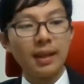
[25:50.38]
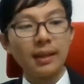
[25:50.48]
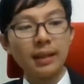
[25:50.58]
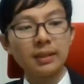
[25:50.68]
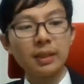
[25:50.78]

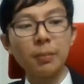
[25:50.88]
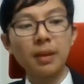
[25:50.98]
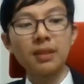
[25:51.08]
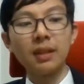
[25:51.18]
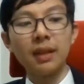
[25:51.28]
Next up,
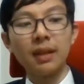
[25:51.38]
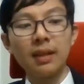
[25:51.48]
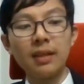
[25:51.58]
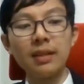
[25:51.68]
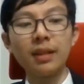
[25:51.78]
in the
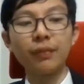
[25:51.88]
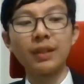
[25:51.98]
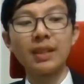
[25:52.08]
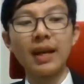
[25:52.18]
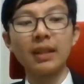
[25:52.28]
heat of
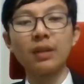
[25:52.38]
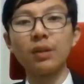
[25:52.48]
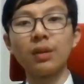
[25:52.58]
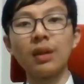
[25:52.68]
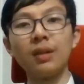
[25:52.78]
the night,
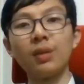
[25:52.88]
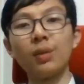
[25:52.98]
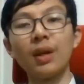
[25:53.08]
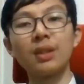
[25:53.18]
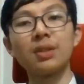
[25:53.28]

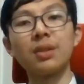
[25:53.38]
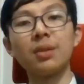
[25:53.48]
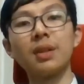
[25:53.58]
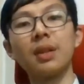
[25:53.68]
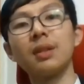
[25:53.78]
otherwise
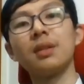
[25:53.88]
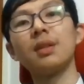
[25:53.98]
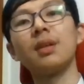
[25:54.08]
known as.